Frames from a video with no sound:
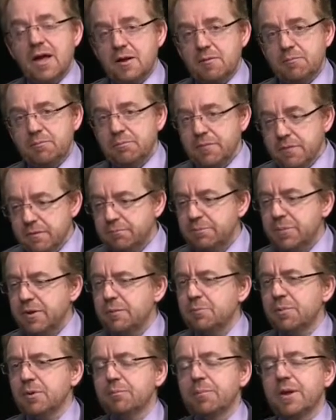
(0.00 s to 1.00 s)
and
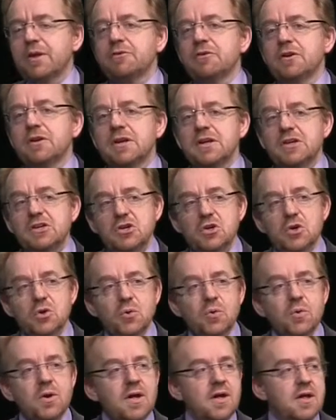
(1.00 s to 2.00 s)
people basically
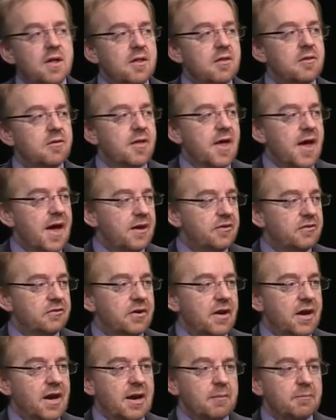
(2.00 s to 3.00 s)
knew that
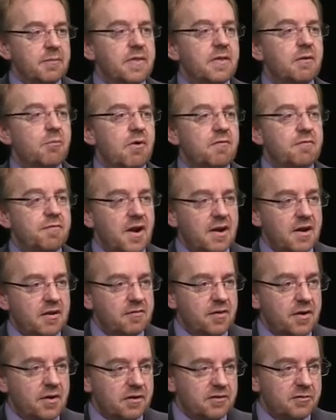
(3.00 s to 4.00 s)
um, there were
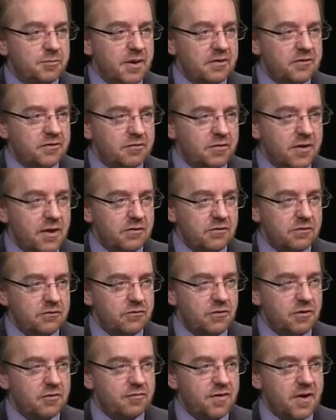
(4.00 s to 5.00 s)
very, very expensive
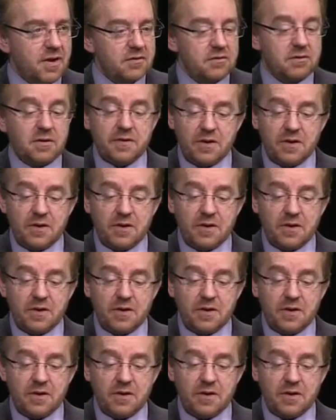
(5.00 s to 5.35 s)
cases to defend.